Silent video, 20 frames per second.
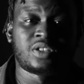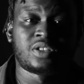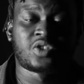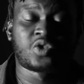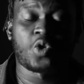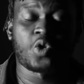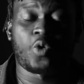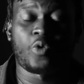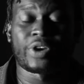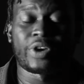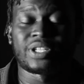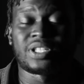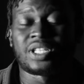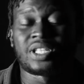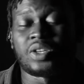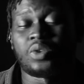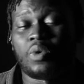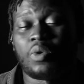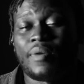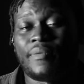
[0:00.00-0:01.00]

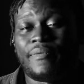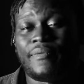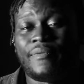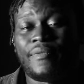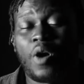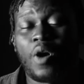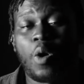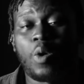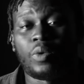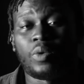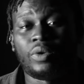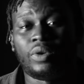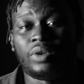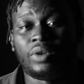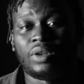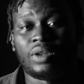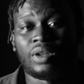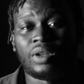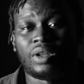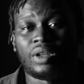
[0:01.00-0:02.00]
stories to unfold.
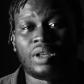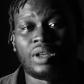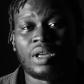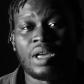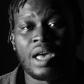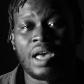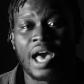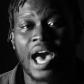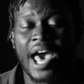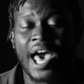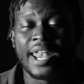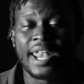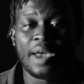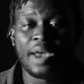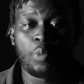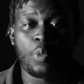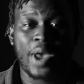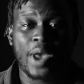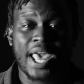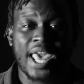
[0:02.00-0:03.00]
And
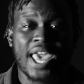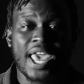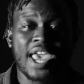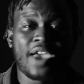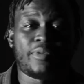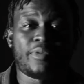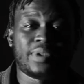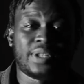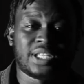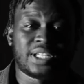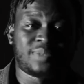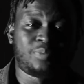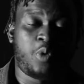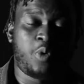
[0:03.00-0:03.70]
then we're here in this